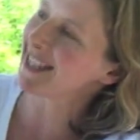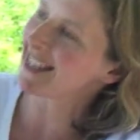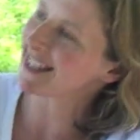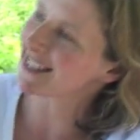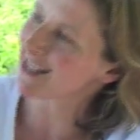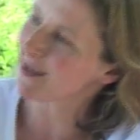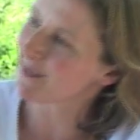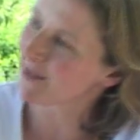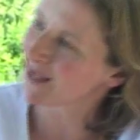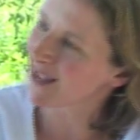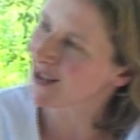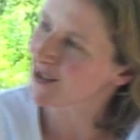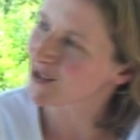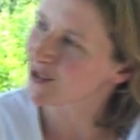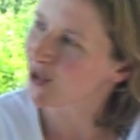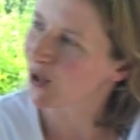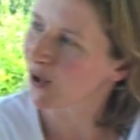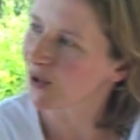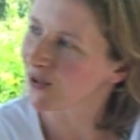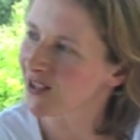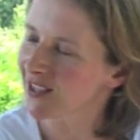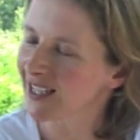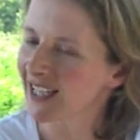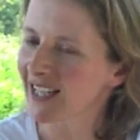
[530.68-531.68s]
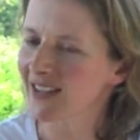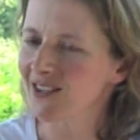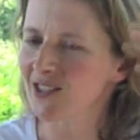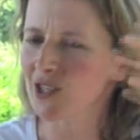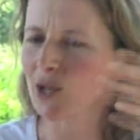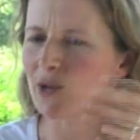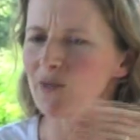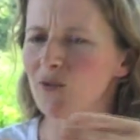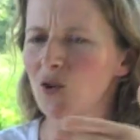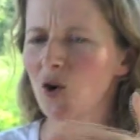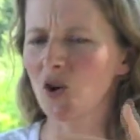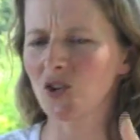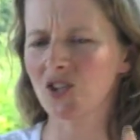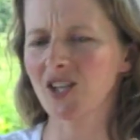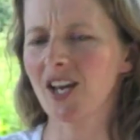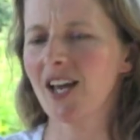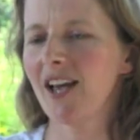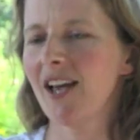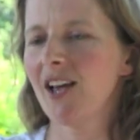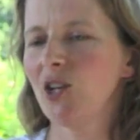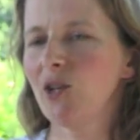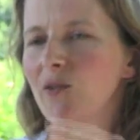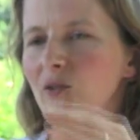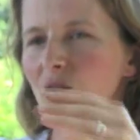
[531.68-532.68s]
and there's something else going on underneath. So you've got
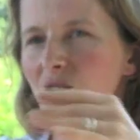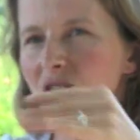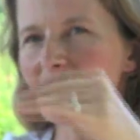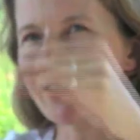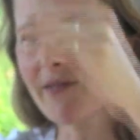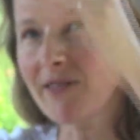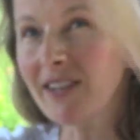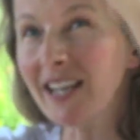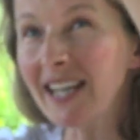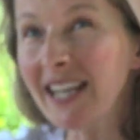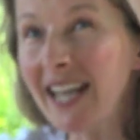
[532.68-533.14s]
different